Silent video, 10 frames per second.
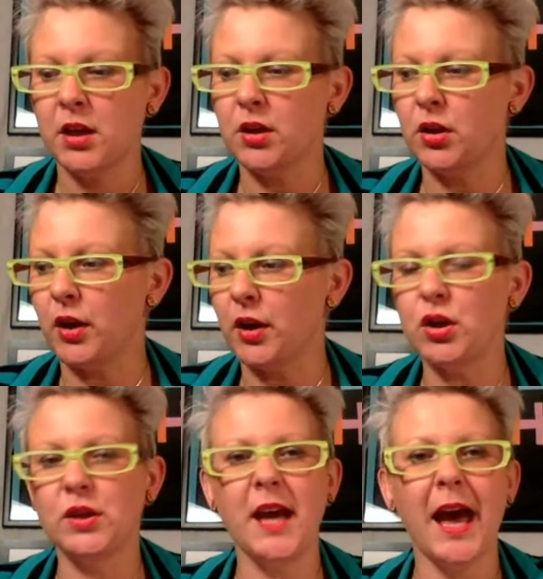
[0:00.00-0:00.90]

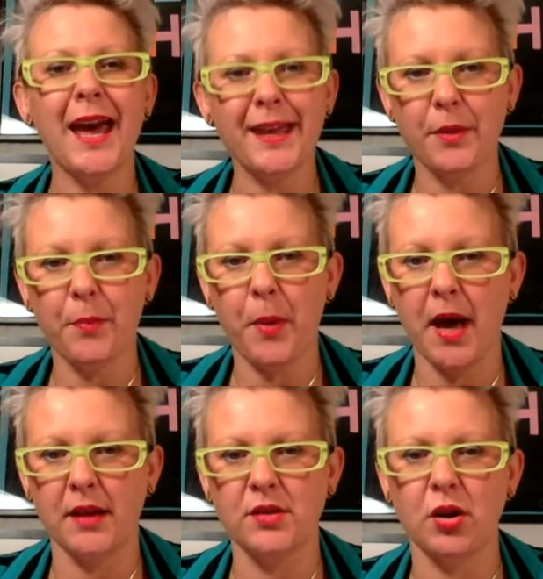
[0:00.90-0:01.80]
you take the
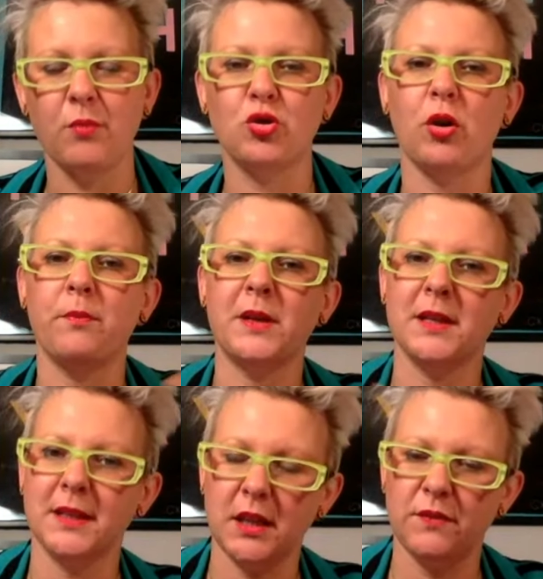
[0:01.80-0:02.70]
part-time job
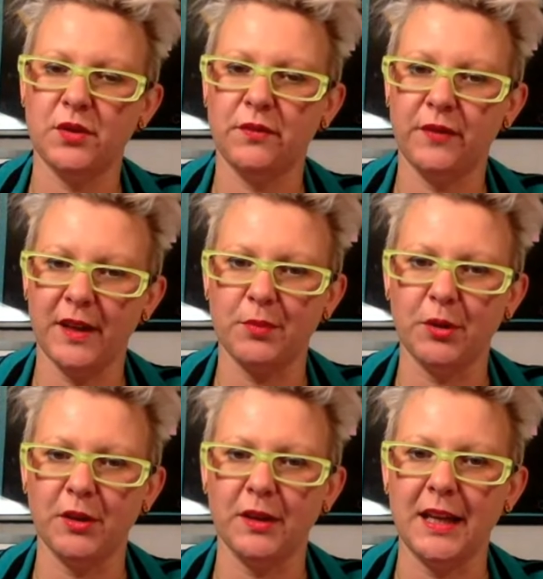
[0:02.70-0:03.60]
because it gives you
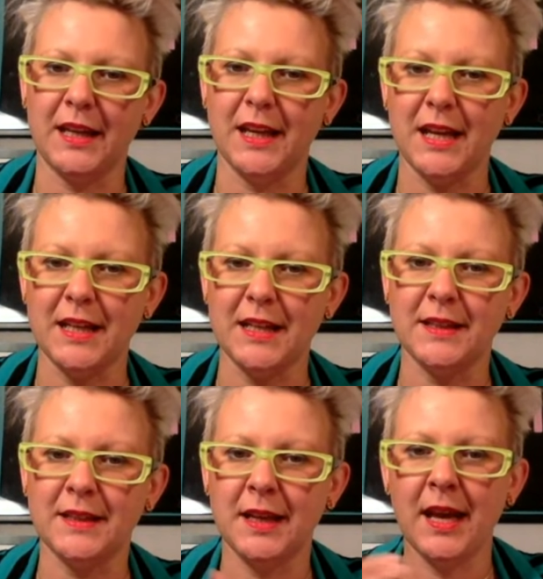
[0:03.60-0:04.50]
flexibility and ease.